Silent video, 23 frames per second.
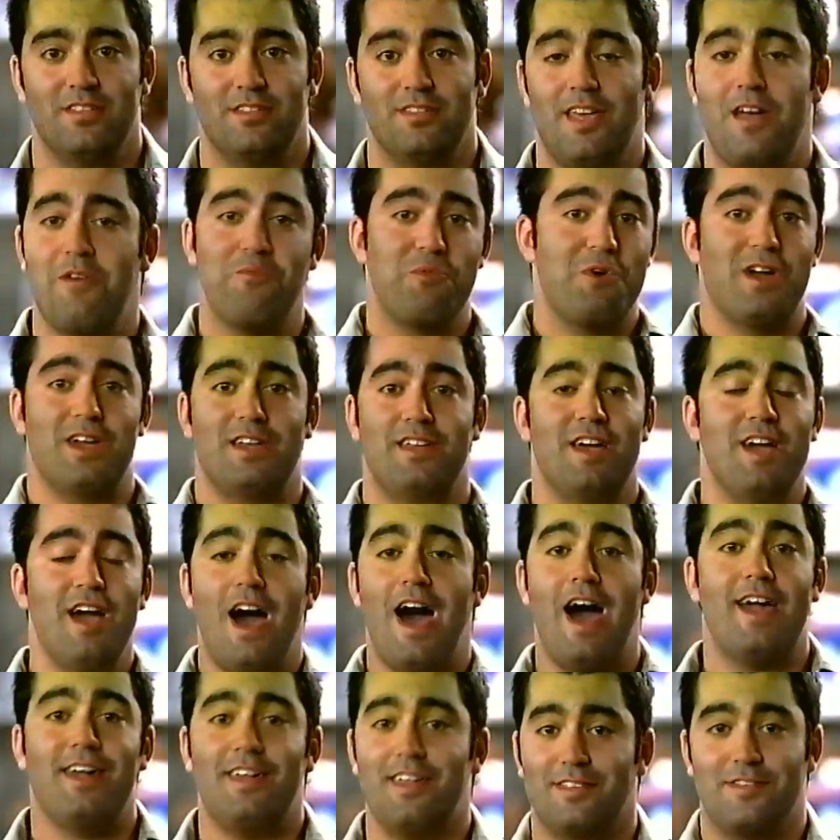That way,
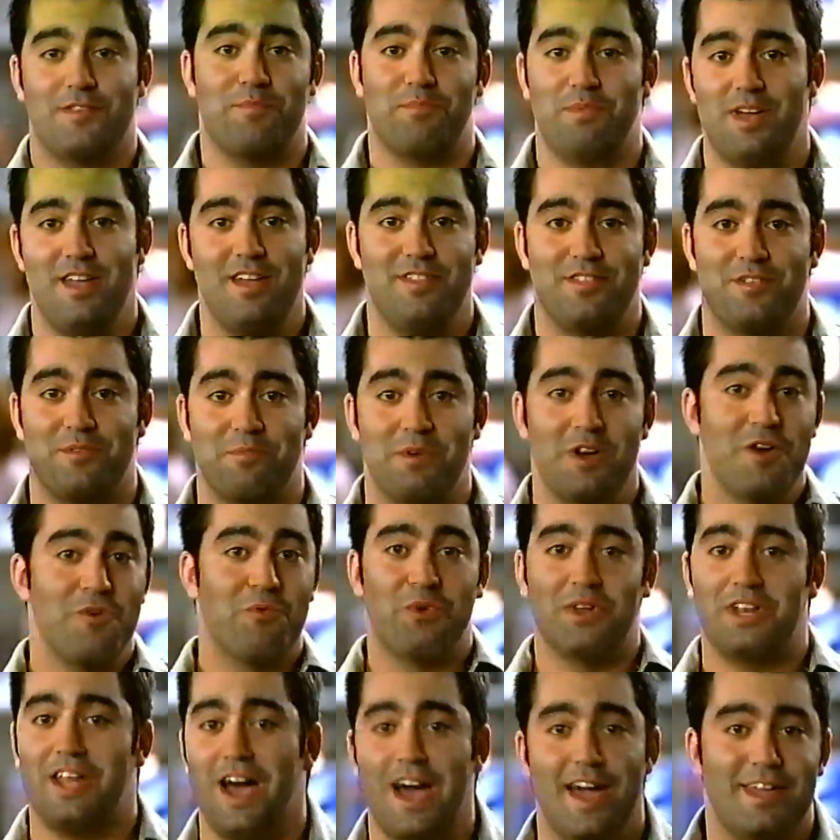I get to pay them
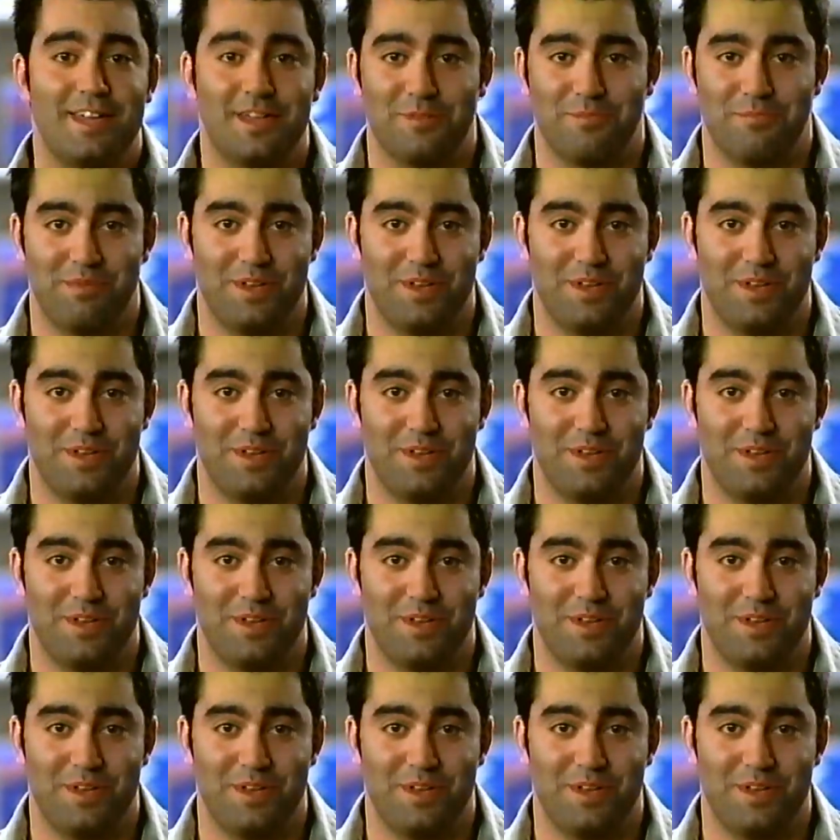when I get